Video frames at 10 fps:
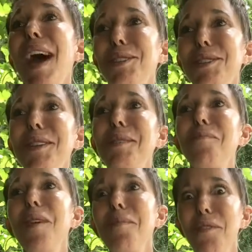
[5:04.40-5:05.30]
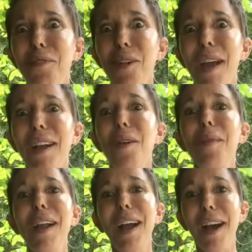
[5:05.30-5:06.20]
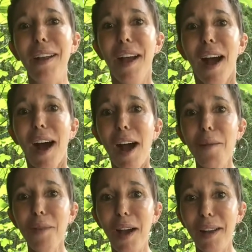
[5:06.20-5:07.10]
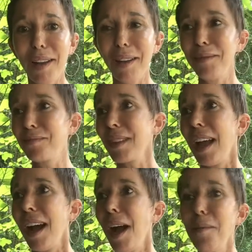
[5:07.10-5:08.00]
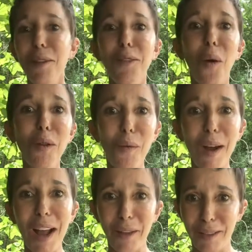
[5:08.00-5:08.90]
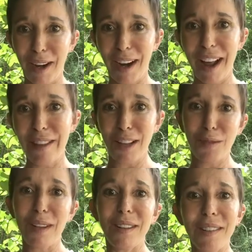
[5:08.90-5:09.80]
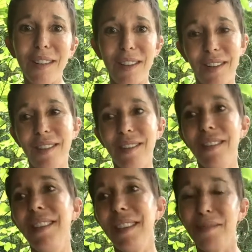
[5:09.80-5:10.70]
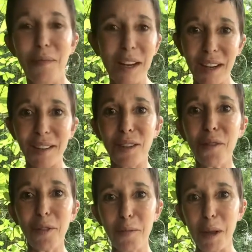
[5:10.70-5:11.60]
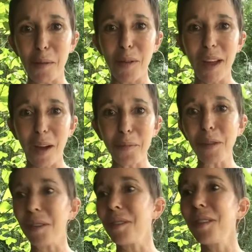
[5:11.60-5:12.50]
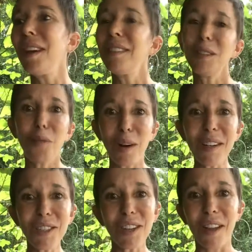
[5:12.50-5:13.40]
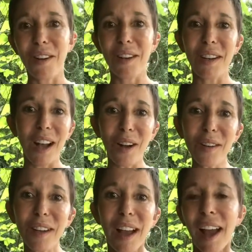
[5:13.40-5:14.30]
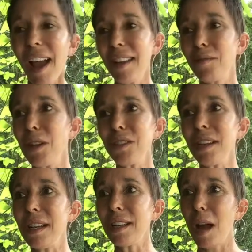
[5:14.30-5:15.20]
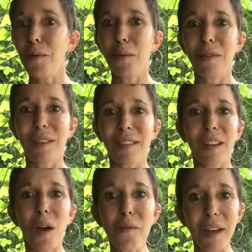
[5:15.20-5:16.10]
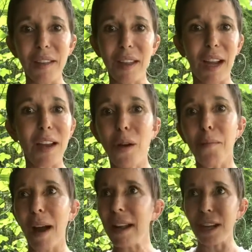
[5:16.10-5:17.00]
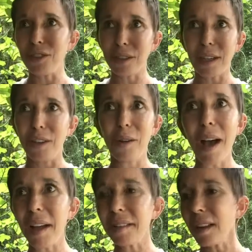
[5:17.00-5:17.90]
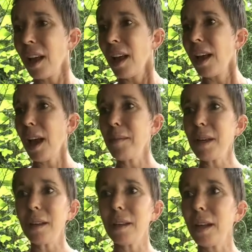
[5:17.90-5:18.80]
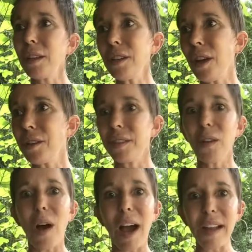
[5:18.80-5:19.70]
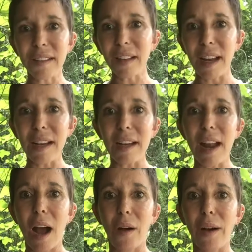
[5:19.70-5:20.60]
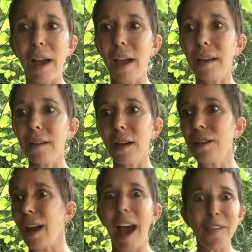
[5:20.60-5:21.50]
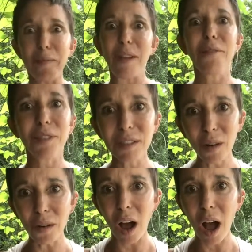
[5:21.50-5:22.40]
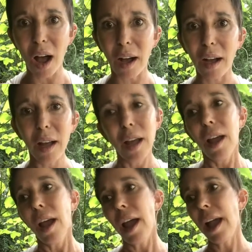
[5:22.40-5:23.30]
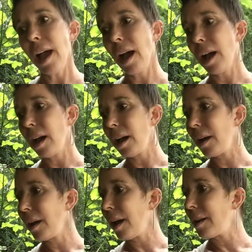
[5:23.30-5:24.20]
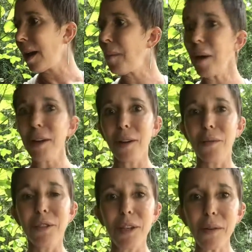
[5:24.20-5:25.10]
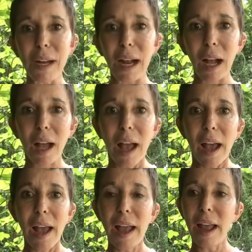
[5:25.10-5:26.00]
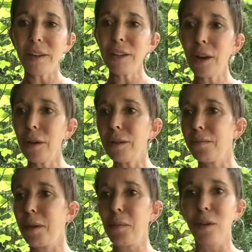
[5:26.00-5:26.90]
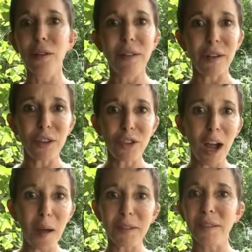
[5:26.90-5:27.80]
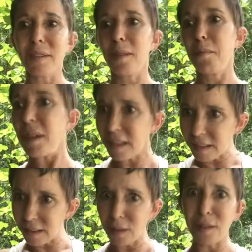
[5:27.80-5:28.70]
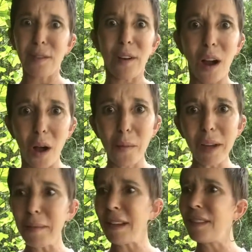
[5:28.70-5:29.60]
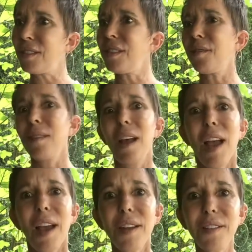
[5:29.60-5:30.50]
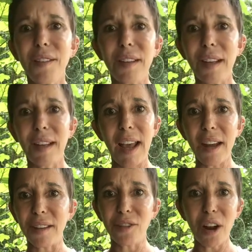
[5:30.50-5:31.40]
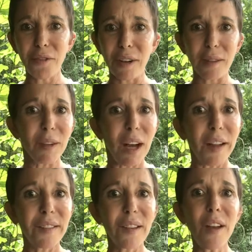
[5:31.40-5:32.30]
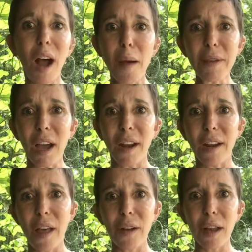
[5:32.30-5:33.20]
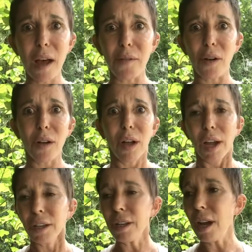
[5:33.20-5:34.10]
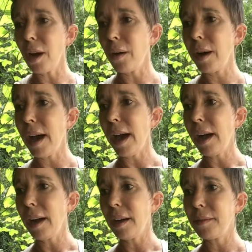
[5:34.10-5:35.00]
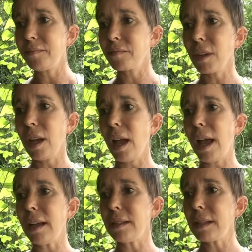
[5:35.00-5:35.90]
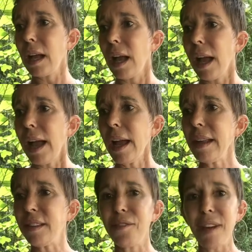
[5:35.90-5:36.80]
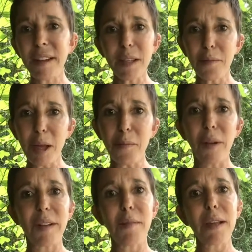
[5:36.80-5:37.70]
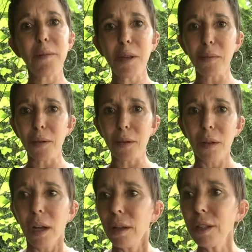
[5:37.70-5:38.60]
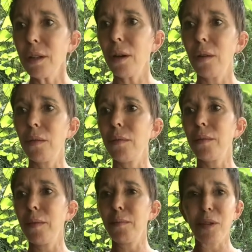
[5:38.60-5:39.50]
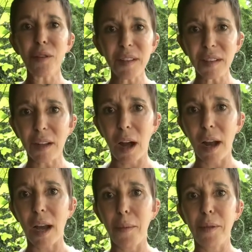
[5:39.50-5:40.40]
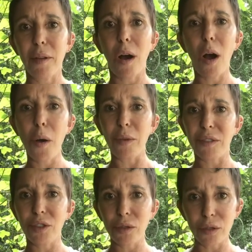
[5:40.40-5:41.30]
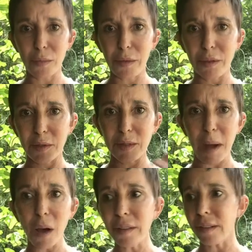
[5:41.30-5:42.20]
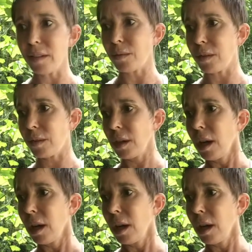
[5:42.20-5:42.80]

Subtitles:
actually made me feel like, oh my God, I'm not the only one out there. And that's what these meetings do for people. They help you support each other, you know? And especially in a time when with this COVID thing, I know in my country, in the US, I mean, you know, you're so isolated now, and you have been for so long, not by your own doing. And, you know, people are losing their jobs, losing their businesses, losing their home. I mean, it's just a catastrophic tsunami on another level, you know? And it's affecting people. It's making people, you know, abuse has gone up in the home with children, with their spouses, with,